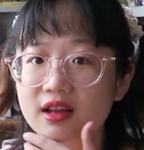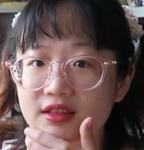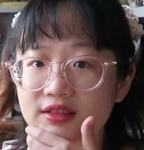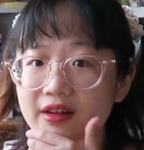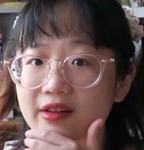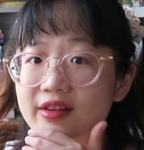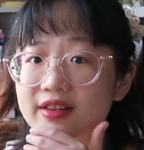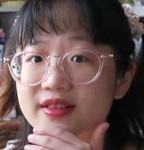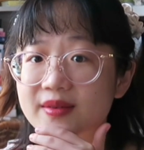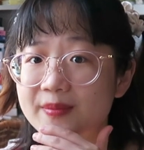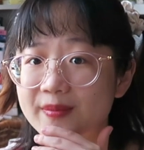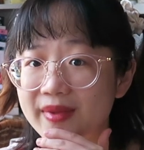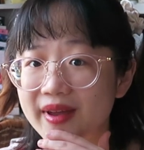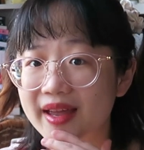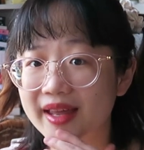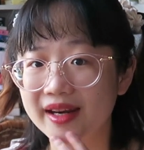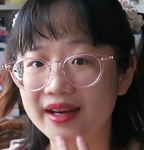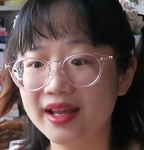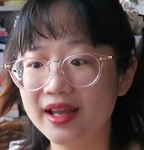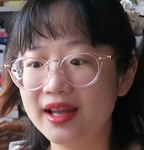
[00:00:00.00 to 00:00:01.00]
There is a
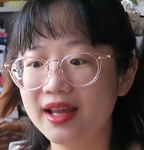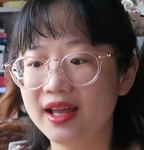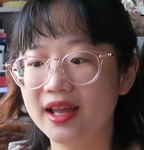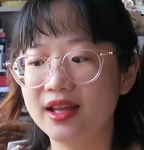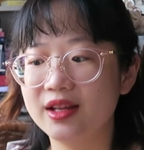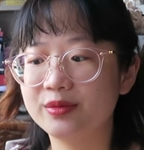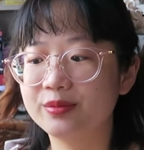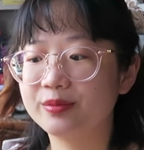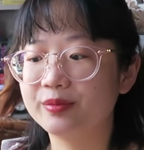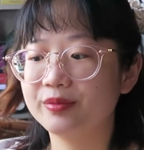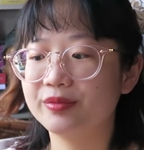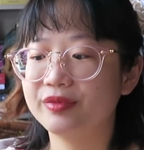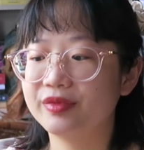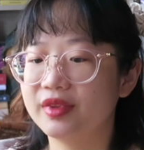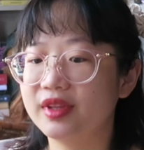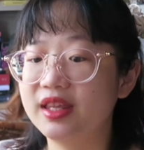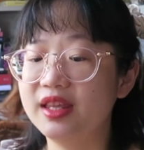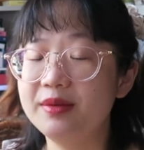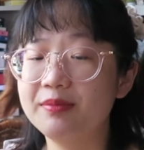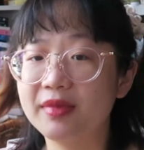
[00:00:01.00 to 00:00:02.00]
man, and
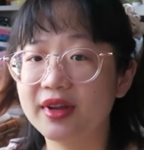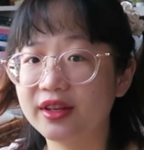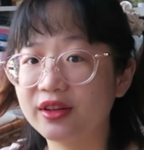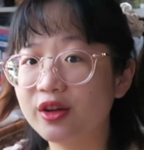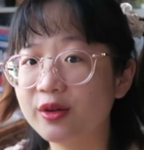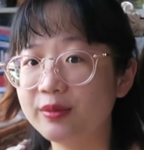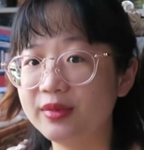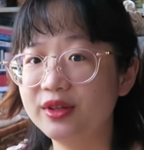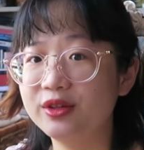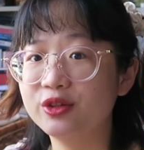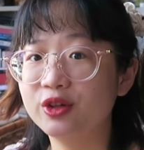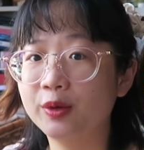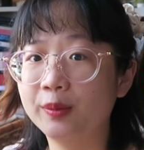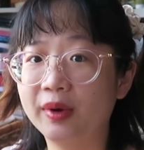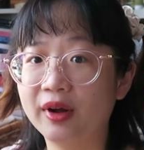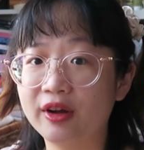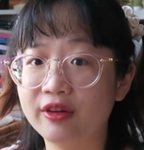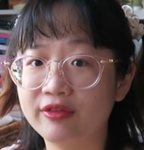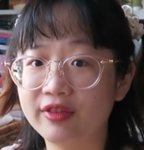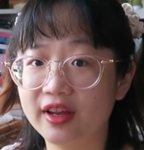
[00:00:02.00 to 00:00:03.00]
he might not be,
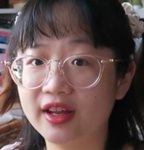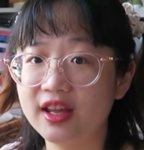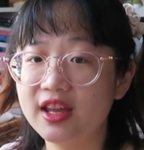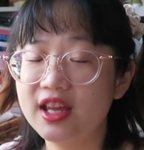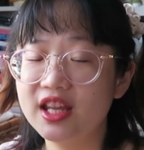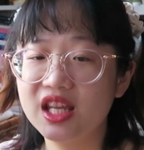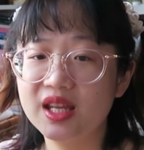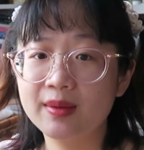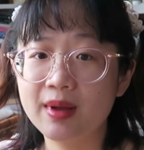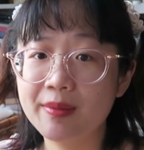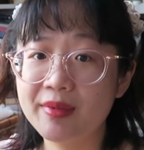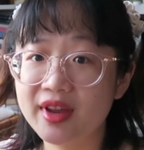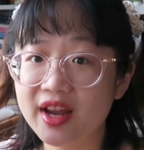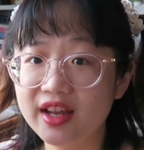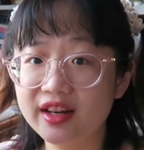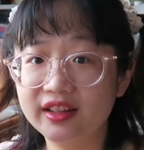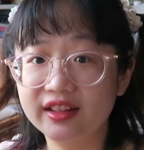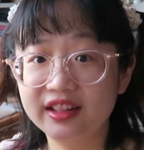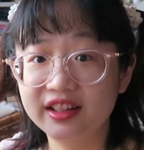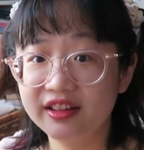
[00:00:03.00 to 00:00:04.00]
perfect. He might be
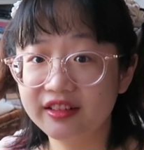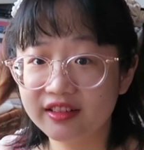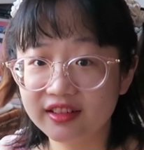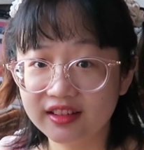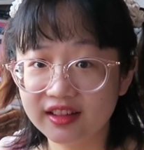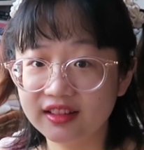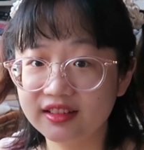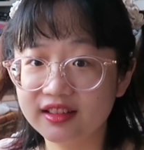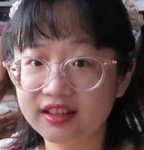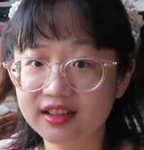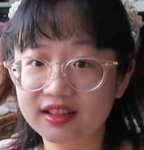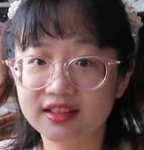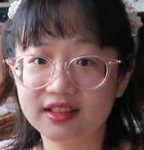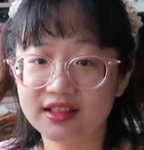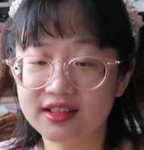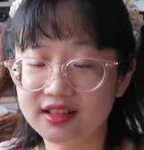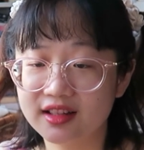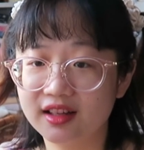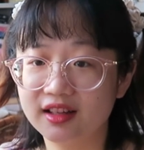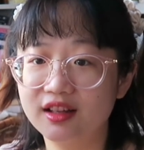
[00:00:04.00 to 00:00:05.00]
kind of irritating at the
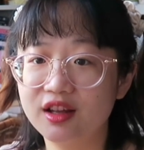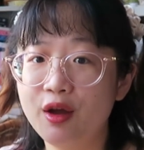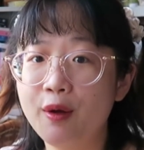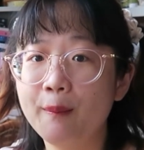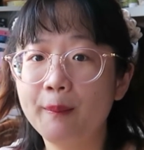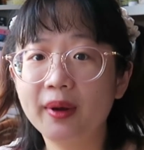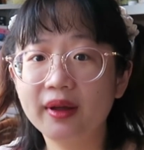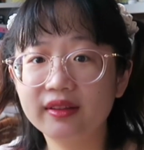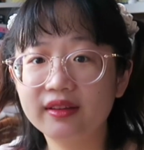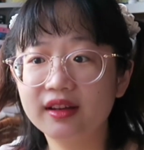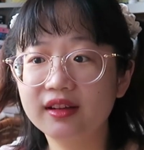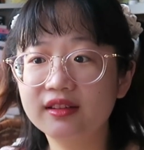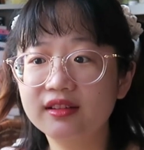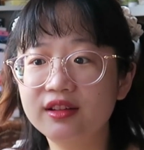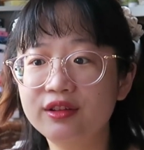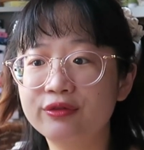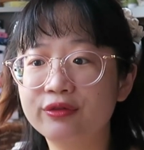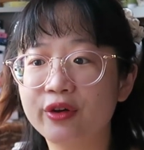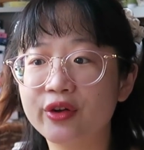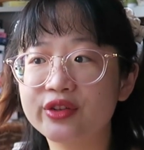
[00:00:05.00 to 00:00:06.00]
start, but then
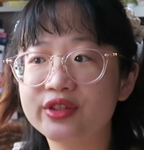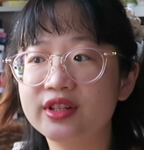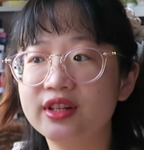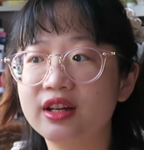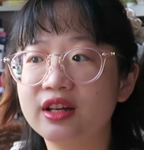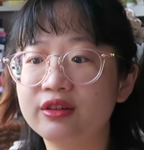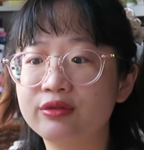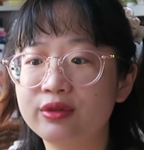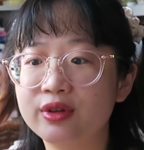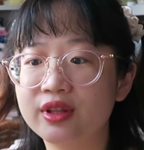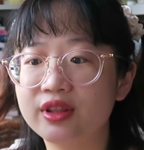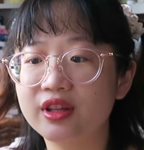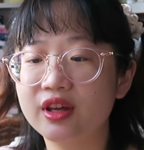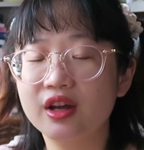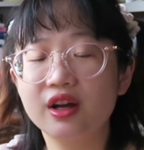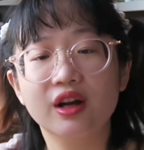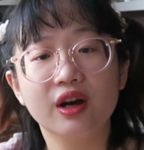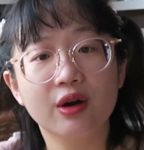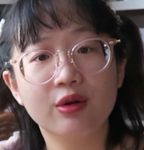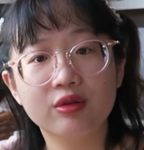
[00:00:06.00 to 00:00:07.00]
he falls in love with
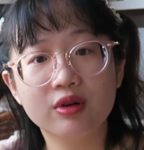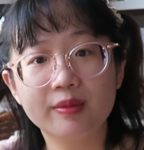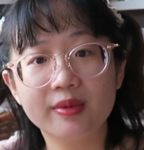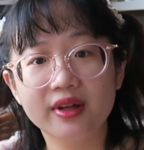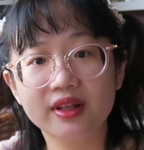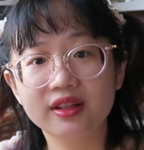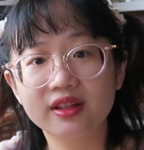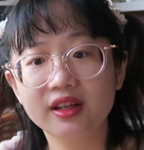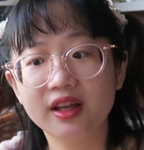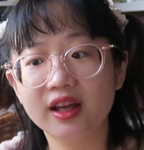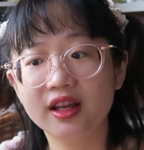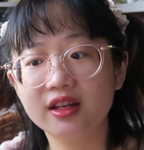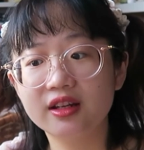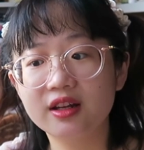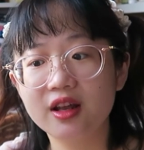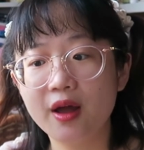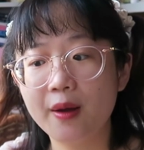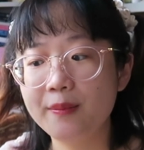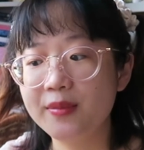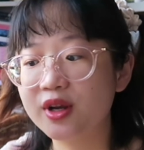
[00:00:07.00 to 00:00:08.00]
a woman, and
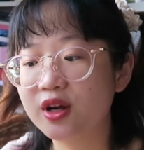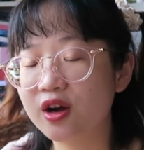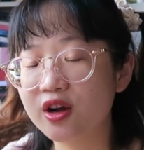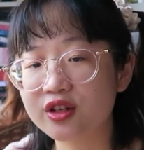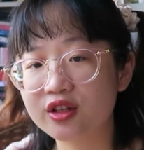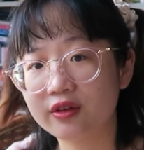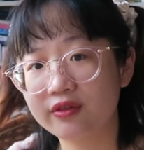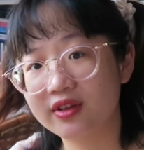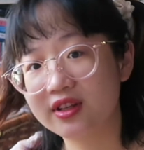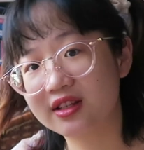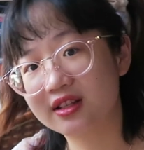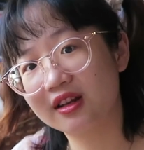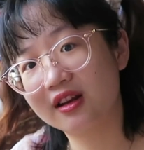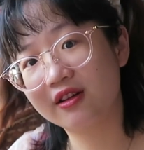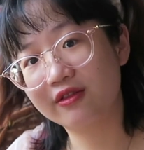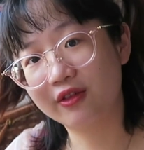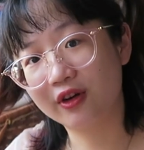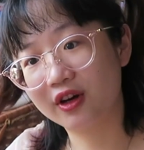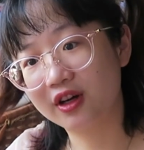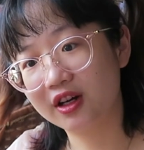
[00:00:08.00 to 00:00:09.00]
because of his
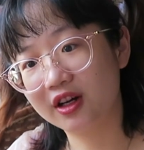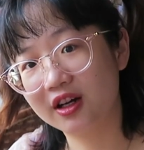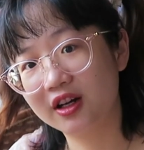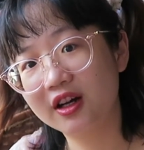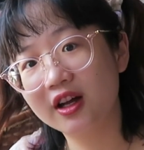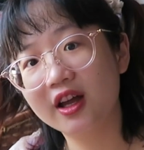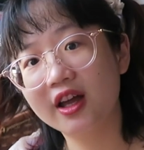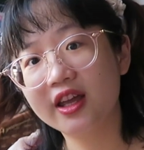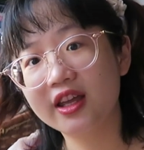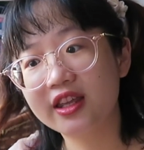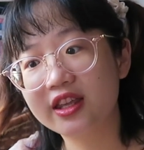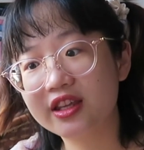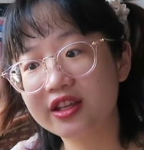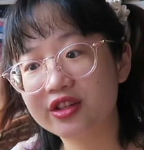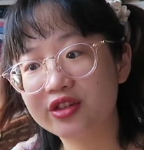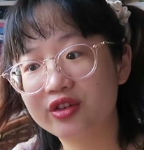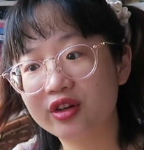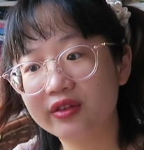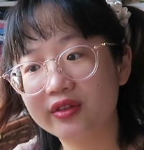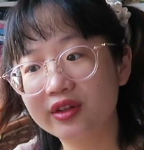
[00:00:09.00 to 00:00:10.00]
love for her, he
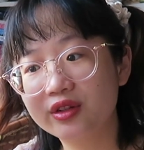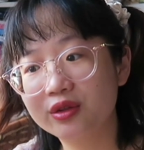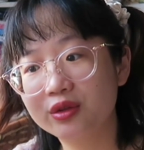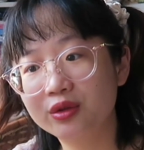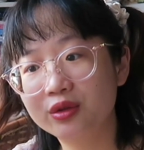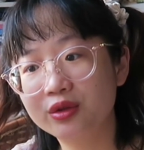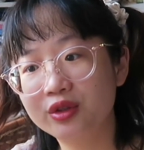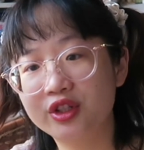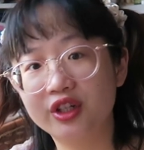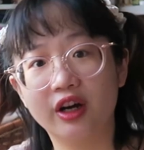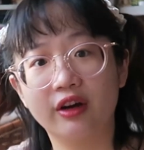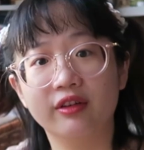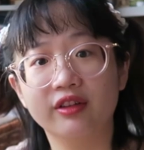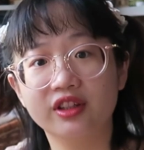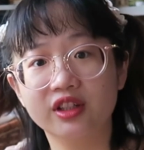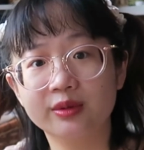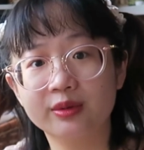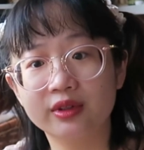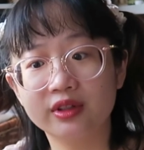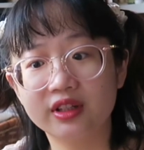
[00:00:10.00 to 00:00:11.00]
is driven to do
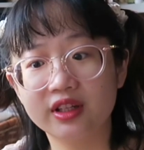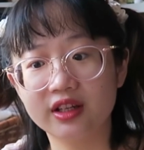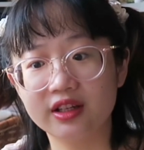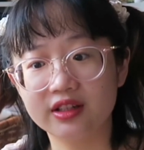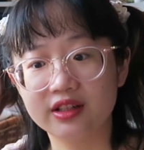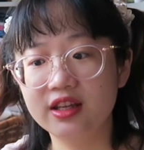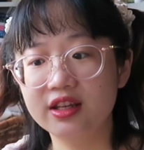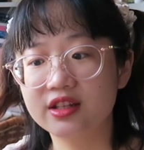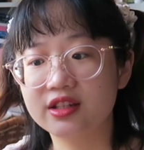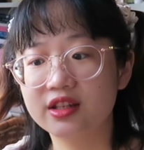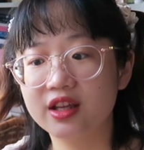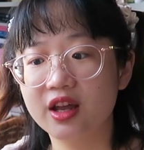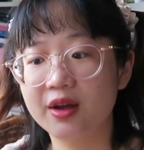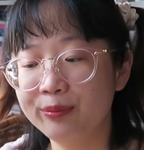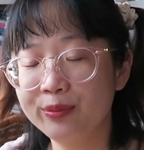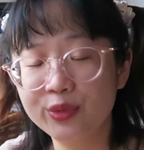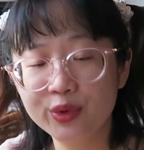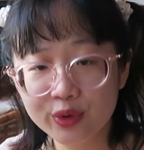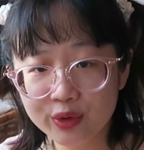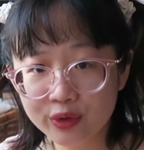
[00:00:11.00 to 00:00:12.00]
charitable things. He's
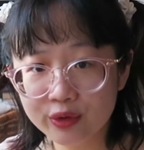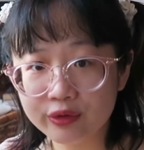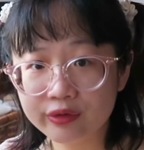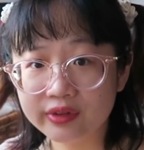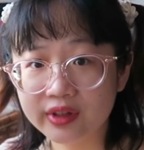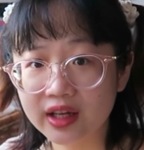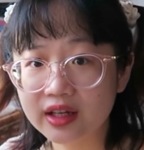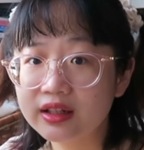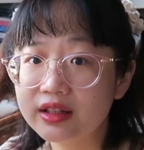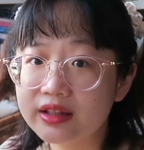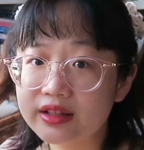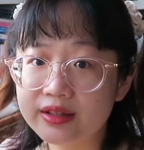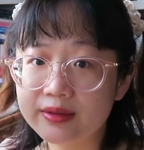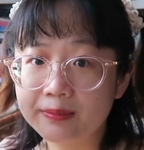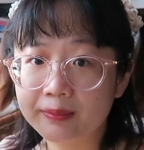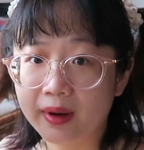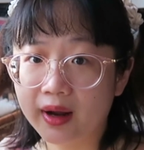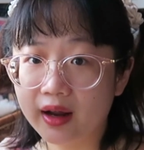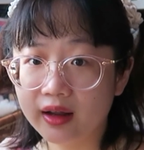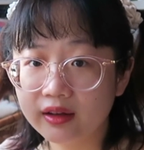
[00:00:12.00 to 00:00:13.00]
moved and
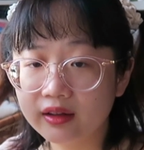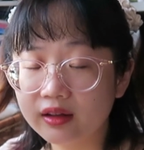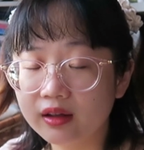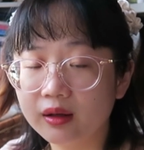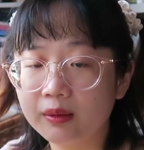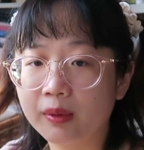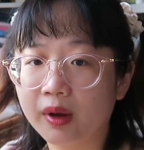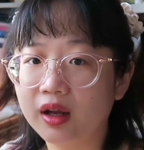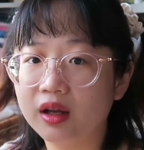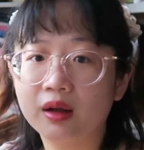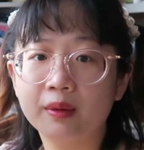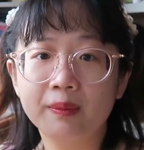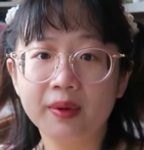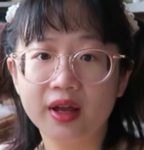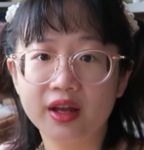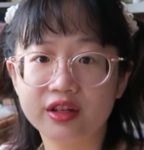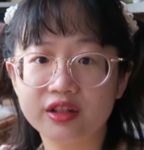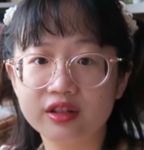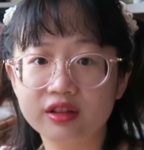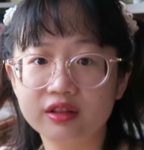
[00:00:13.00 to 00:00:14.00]
inspired by her
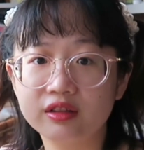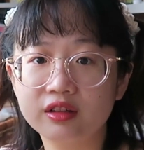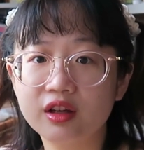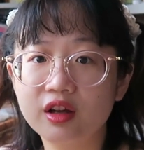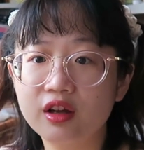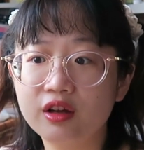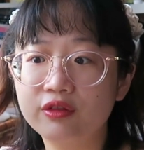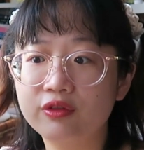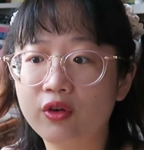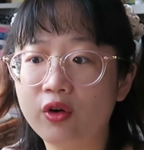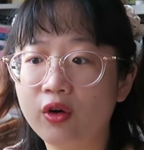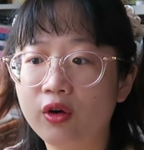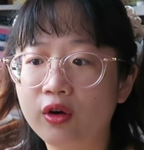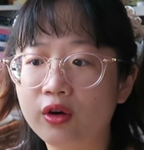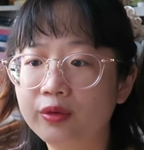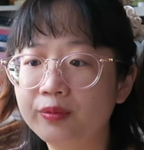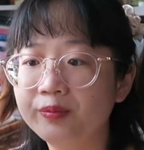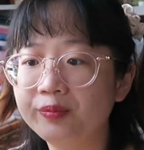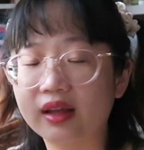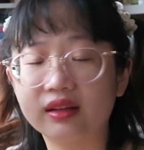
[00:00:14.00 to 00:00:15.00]
passion
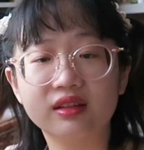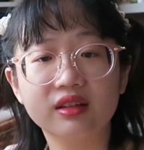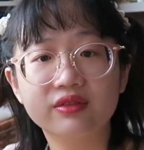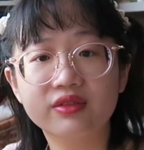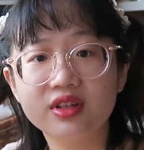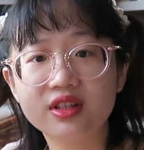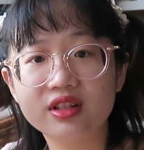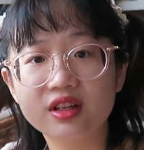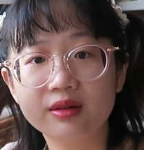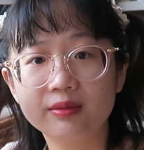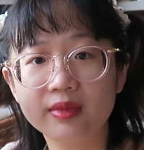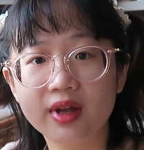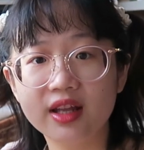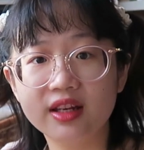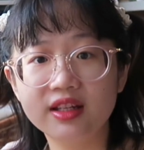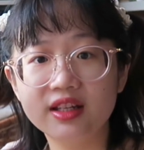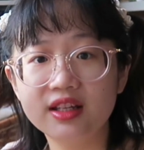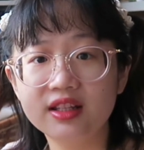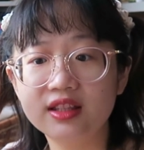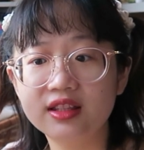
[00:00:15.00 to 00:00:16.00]
for activism,
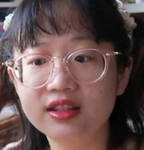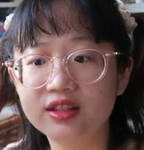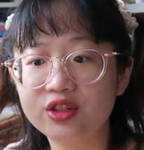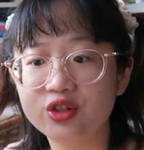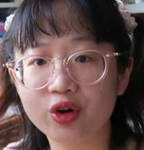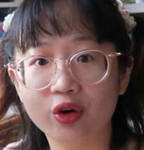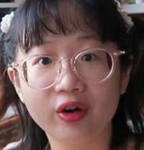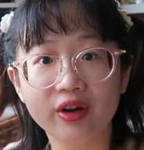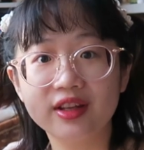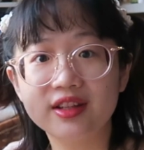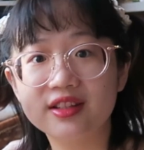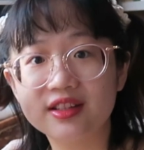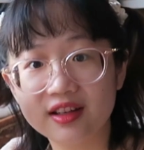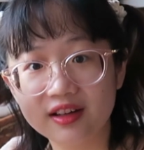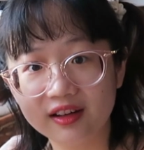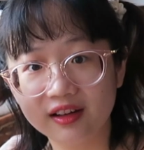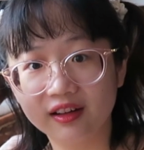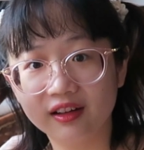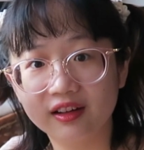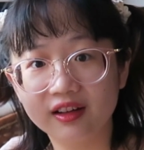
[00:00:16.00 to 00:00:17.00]
and he joins
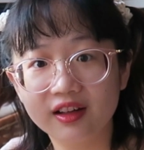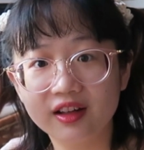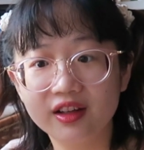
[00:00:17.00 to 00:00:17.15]
her,